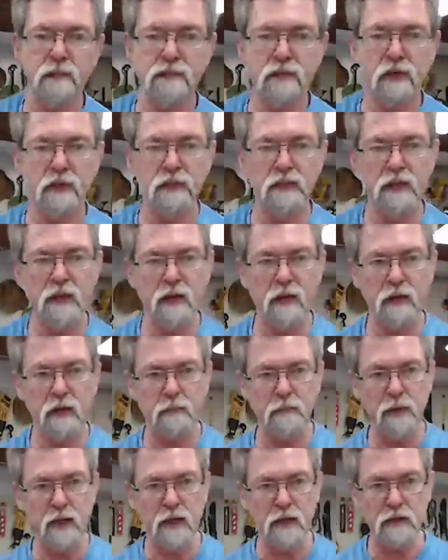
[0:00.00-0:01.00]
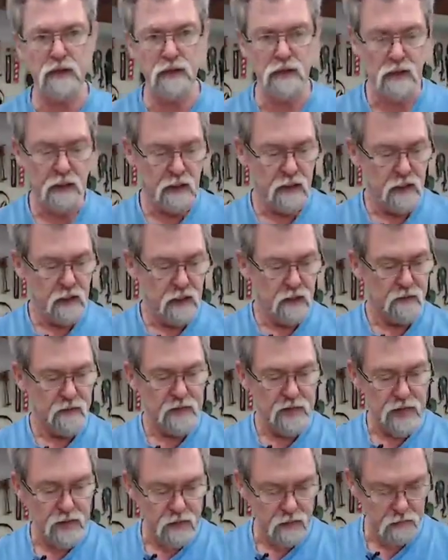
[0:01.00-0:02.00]
upside down on a bench,
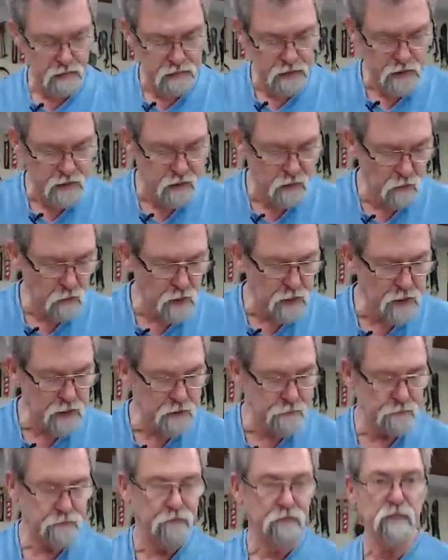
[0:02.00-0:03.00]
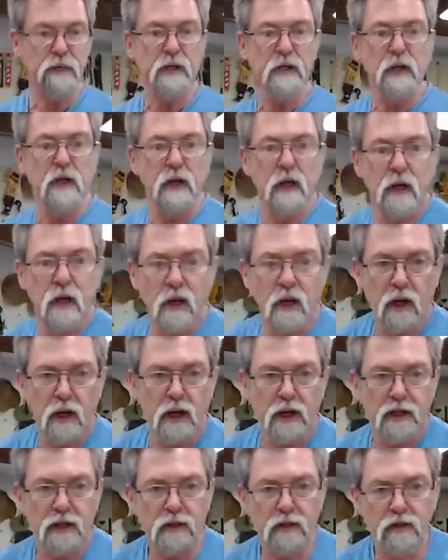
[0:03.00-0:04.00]
the handle's out of the way.
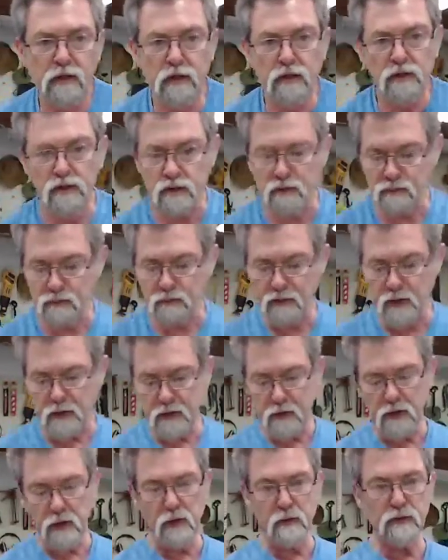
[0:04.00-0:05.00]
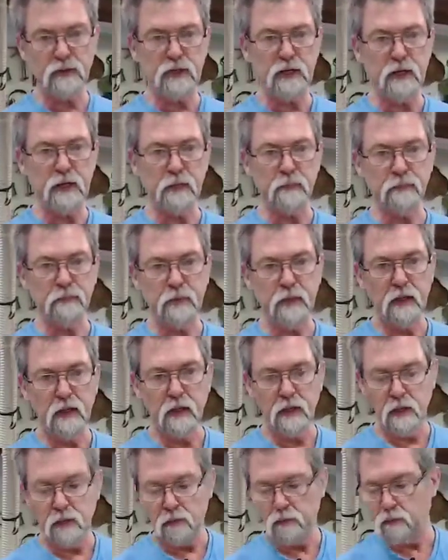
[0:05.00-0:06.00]
I can use the front nose here
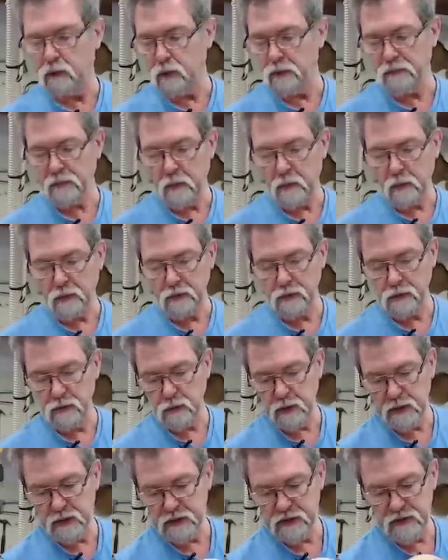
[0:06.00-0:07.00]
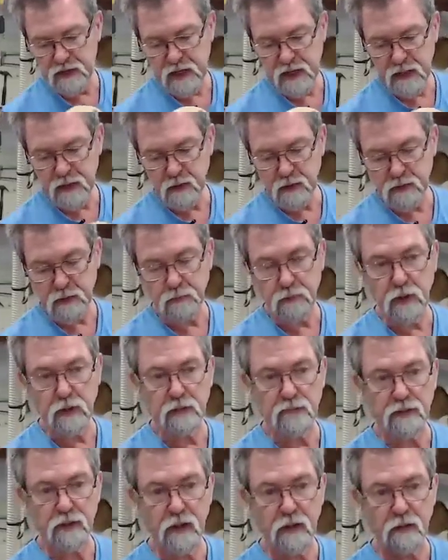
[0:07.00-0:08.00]
for if I want to do any sanding as a
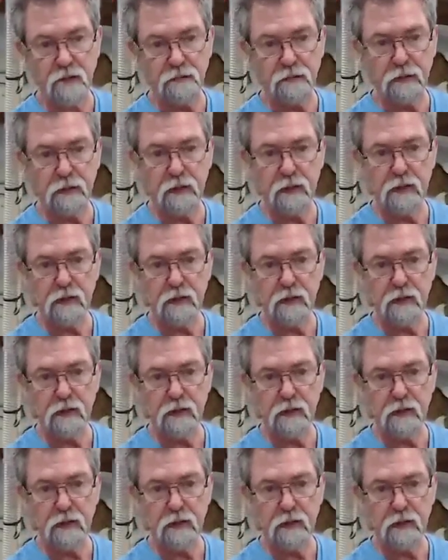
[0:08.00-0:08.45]
profile.